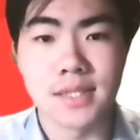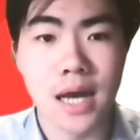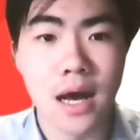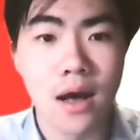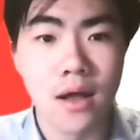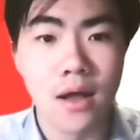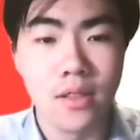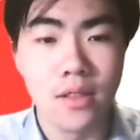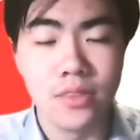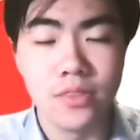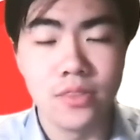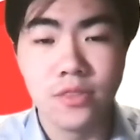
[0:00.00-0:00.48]

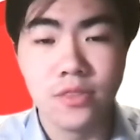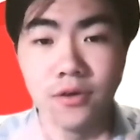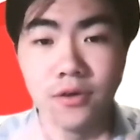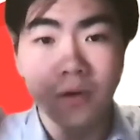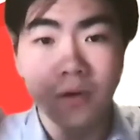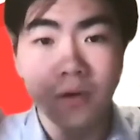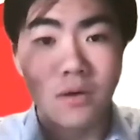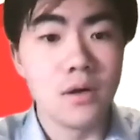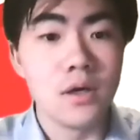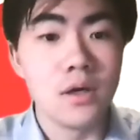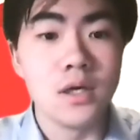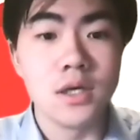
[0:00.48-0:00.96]
on
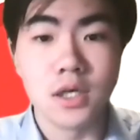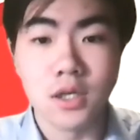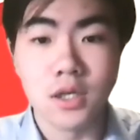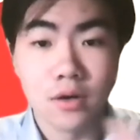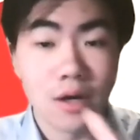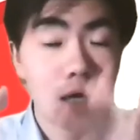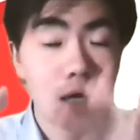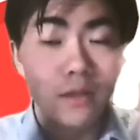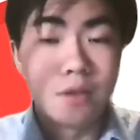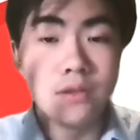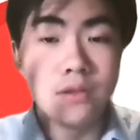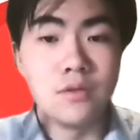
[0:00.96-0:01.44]

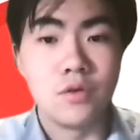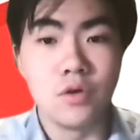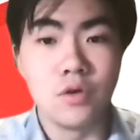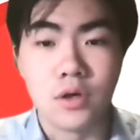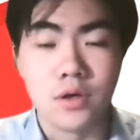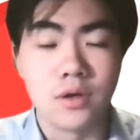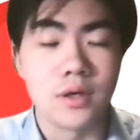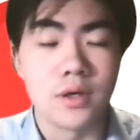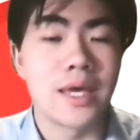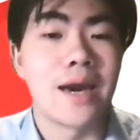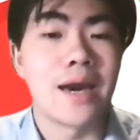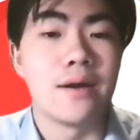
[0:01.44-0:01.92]
on
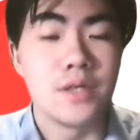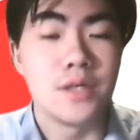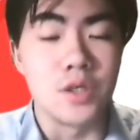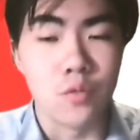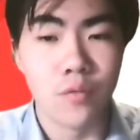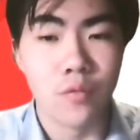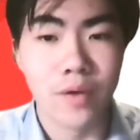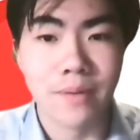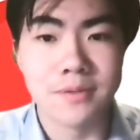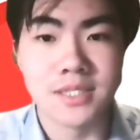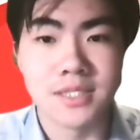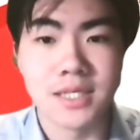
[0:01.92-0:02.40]
your county
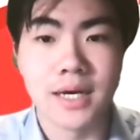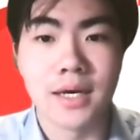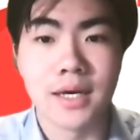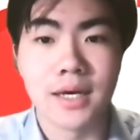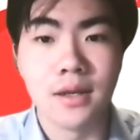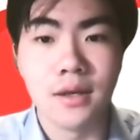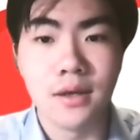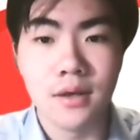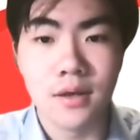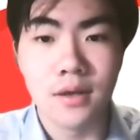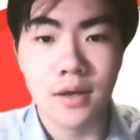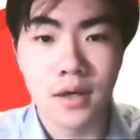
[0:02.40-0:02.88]
website,
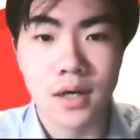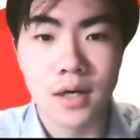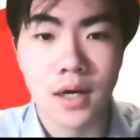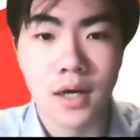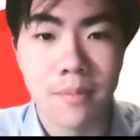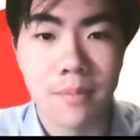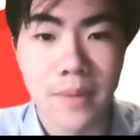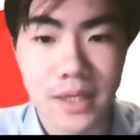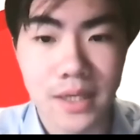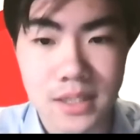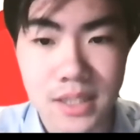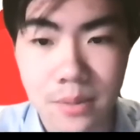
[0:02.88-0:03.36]

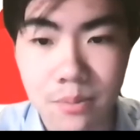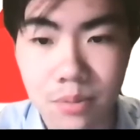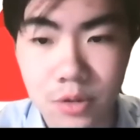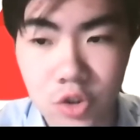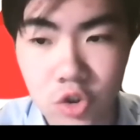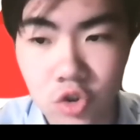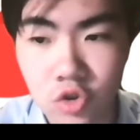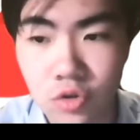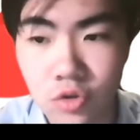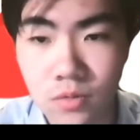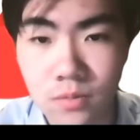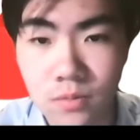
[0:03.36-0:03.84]
as I
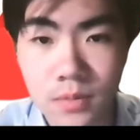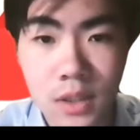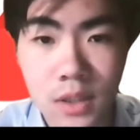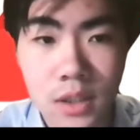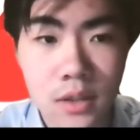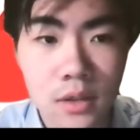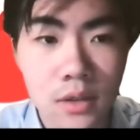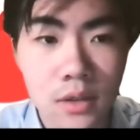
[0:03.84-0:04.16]
presume.